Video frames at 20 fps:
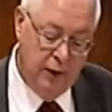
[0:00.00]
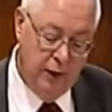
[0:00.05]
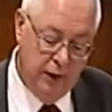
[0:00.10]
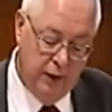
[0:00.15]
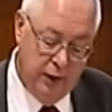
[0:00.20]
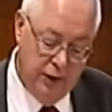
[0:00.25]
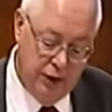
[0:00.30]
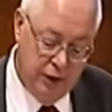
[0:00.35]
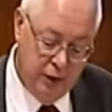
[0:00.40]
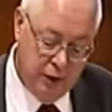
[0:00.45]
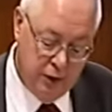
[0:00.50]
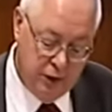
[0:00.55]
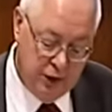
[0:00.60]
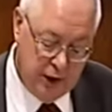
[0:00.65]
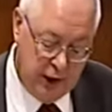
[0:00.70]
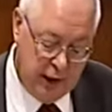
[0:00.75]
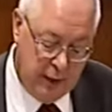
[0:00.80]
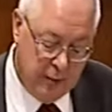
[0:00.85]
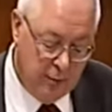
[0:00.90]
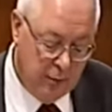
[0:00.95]
additional
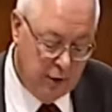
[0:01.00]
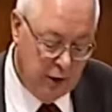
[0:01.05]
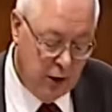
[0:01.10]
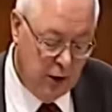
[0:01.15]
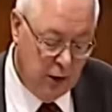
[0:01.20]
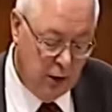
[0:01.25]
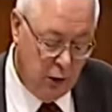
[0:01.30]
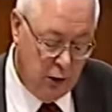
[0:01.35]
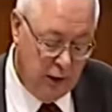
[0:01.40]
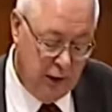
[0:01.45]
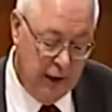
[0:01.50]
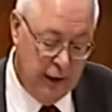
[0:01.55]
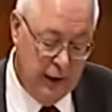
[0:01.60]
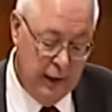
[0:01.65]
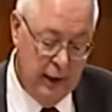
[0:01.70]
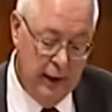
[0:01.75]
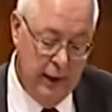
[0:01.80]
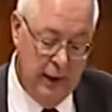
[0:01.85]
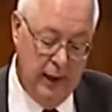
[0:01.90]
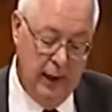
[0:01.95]
schemes including
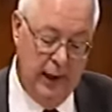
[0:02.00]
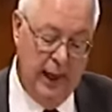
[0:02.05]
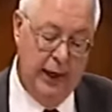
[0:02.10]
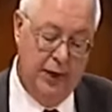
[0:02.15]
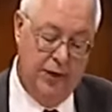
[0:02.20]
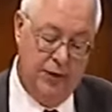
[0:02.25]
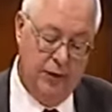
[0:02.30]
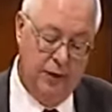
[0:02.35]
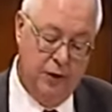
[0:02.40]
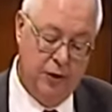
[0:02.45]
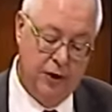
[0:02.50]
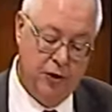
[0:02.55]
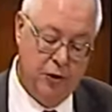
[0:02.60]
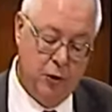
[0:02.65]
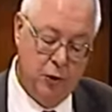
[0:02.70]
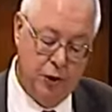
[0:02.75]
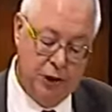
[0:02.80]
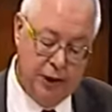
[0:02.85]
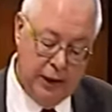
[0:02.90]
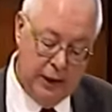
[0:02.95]
extra
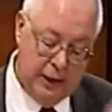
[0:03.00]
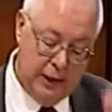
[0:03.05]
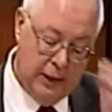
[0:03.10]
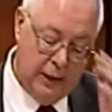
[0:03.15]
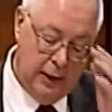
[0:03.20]
resources